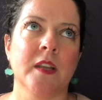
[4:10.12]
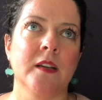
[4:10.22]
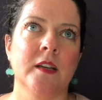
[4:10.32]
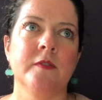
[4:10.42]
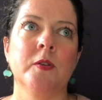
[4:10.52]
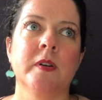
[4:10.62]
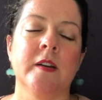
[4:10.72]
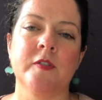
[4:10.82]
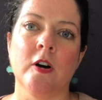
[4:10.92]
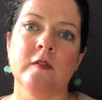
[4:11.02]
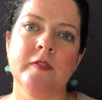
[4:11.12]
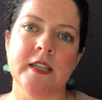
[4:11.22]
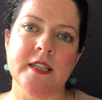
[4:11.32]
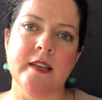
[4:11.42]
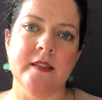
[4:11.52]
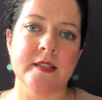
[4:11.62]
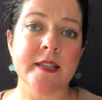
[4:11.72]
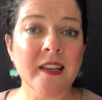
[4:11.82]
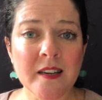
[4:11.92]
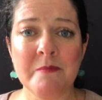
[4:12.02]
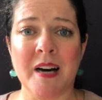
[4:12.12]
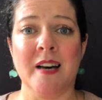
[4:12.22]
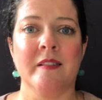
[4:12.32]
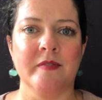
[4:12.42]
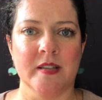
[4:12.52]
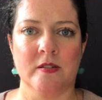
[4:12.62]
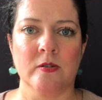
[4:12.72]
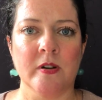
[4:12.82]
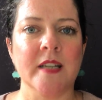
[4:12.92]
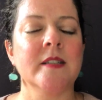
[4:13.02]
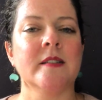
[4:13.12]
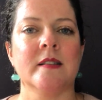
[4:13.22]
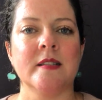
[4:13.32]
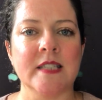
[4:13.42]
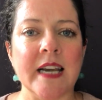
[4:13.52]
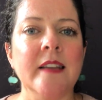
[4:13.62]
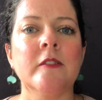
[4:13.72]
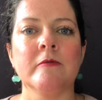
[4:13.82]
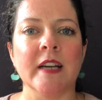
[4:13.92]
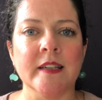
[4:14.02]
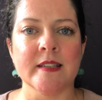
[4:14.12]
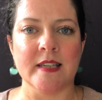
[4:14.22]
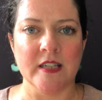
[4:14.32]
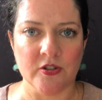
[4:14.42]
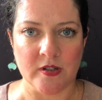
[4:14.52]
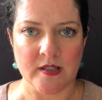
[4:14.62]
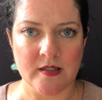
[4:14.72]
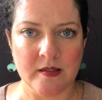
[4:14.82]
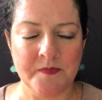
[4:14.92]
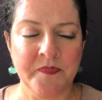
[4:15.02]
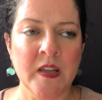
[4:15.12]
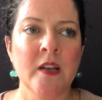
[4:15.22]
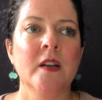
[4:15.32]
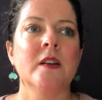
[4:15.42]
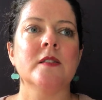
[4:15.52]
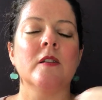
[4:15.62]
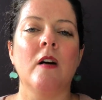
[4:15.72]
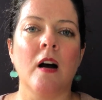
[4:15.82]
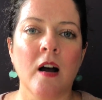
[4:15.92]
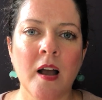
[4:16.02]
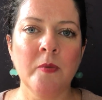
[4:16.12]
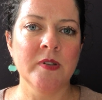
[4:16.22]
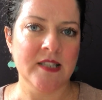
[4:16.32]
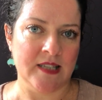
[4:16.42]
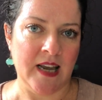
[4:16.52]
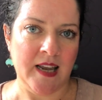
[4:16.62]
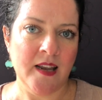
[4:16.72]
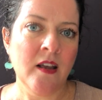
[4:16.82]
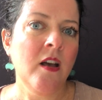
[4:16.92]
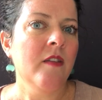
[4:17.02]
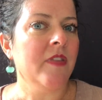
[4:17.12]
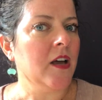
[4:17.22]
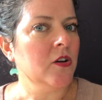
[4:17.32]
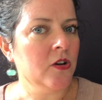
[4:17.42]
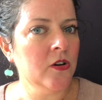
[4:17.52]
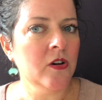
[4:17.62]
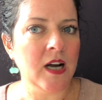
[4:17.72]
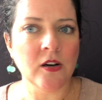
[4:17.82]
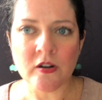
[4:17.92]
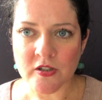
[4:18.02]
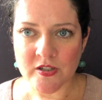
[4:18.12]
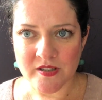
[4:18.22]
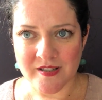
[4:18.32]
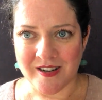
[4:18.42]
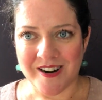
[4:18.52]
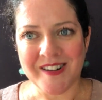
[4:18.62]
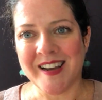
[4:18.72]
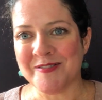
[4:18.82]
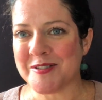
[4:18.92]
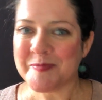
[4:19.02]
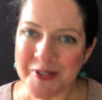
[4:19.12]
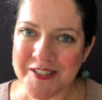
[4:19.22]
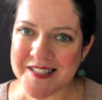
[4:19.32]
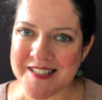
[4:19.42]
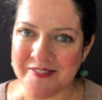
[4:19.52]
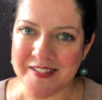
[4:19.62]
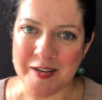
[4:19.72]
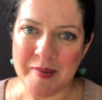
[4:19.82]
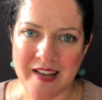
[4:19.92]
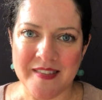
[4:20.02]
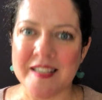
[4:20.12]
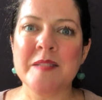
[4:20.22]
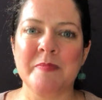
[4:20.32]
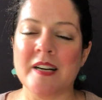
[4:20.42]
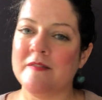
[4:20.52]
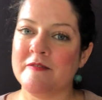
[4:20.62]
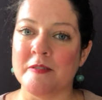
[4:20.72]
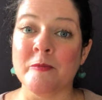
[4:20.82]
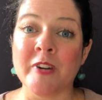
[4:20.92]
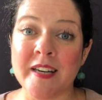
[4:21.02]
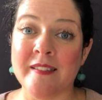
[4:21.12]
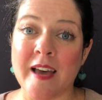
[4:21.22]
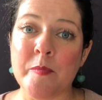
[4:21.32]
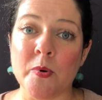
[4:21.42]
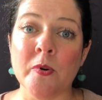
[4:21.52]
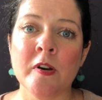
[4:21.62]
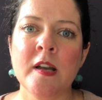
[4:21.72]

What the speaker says: give you enough conflict in the second part of the story to sustain the reader's interest. So I would say that her unconscious desire, and I haven't spoken to Stephanie about this, but from reading that book,